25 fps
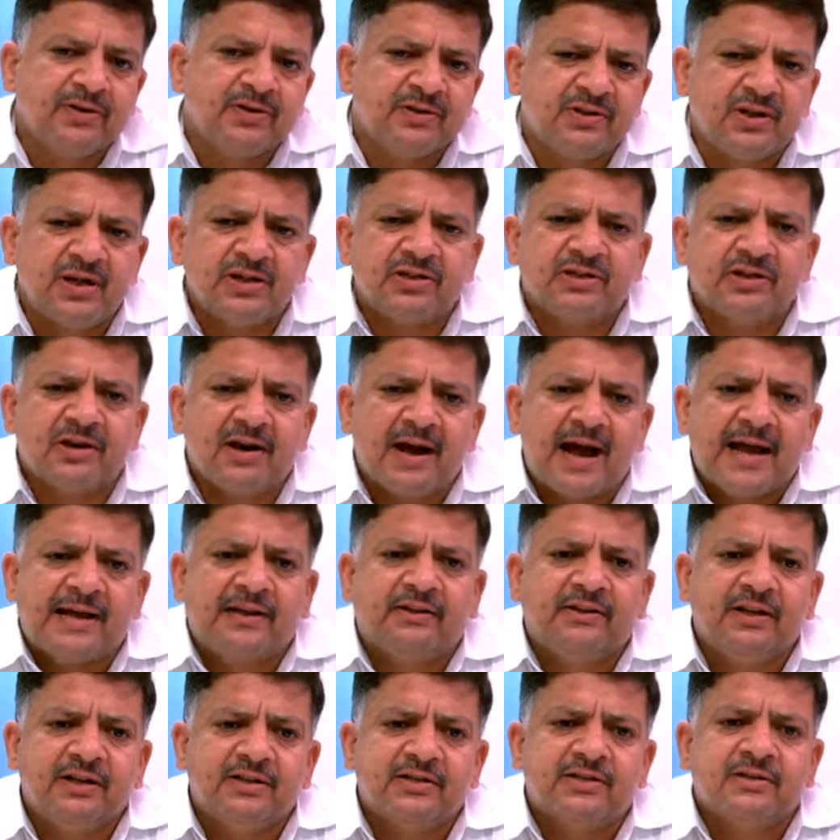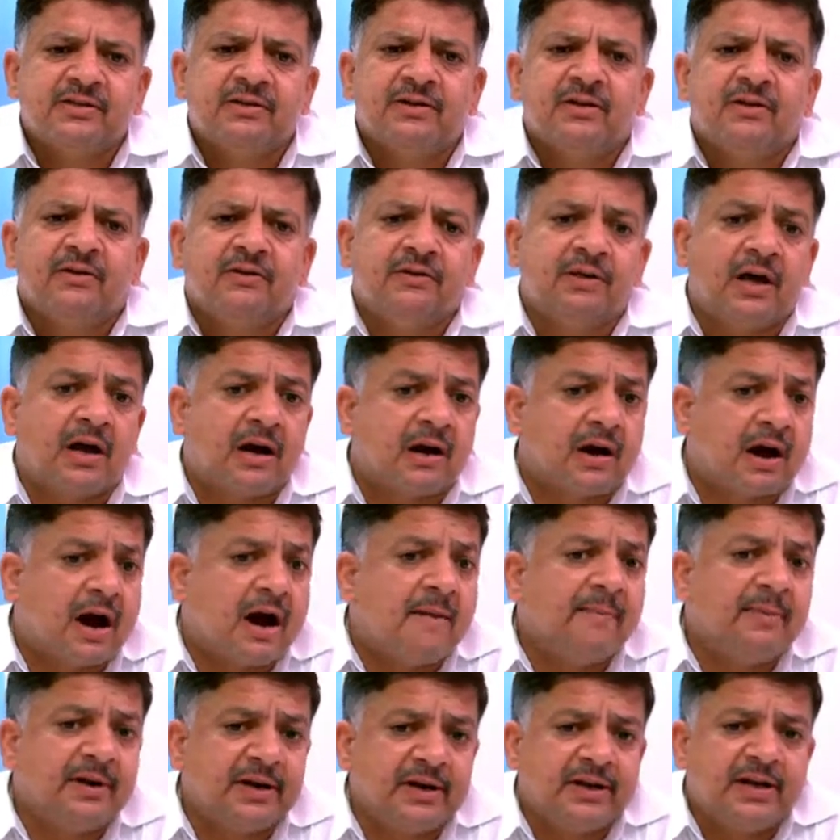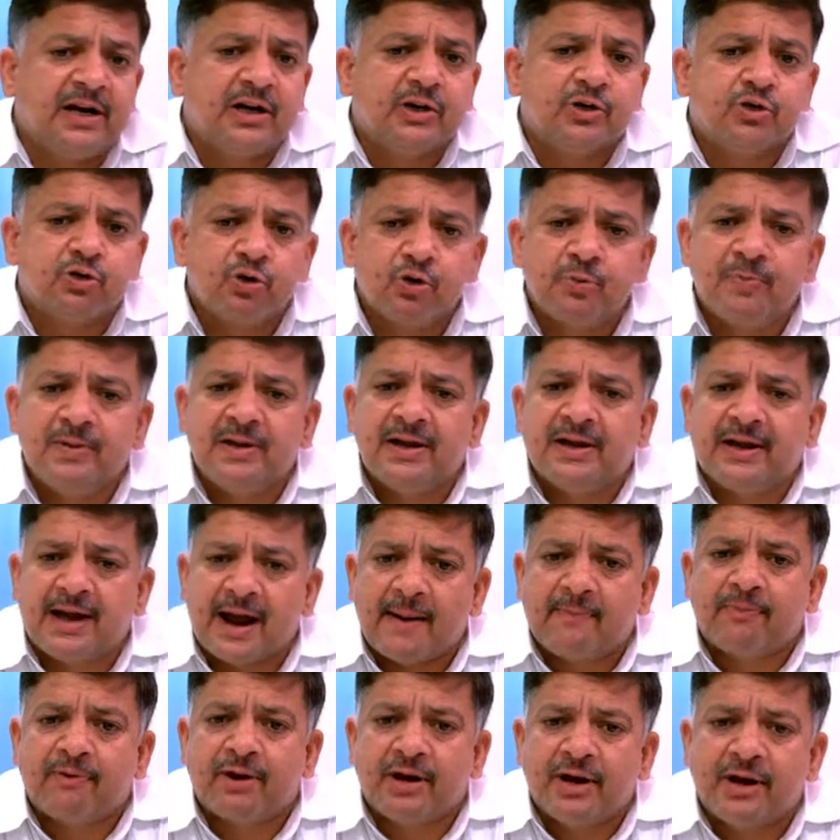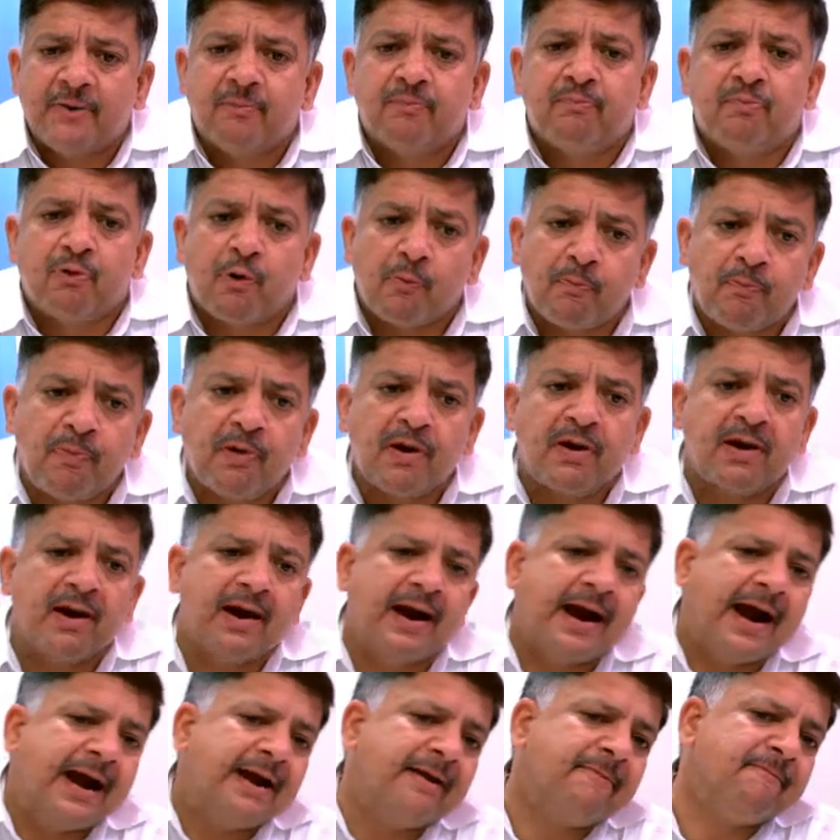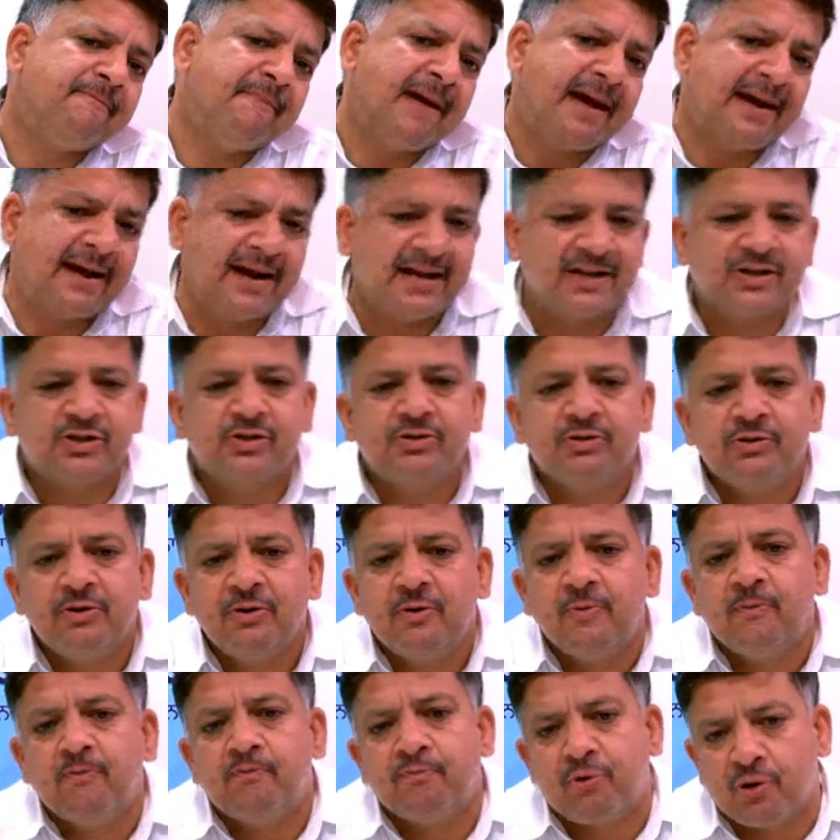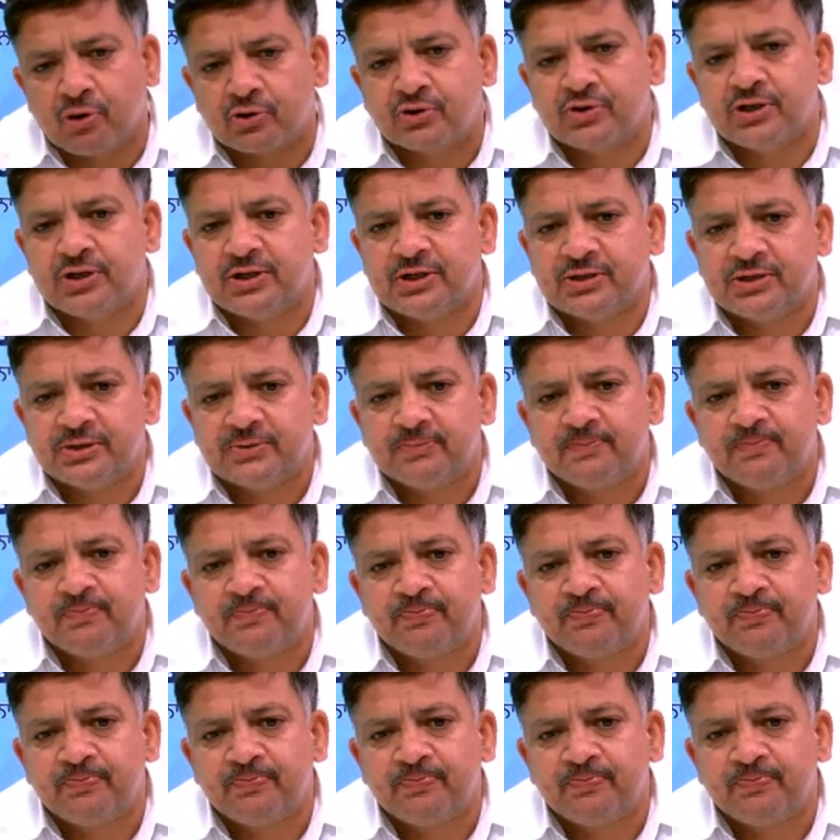Just like this, the raw material should be kept in proper and managed boxes.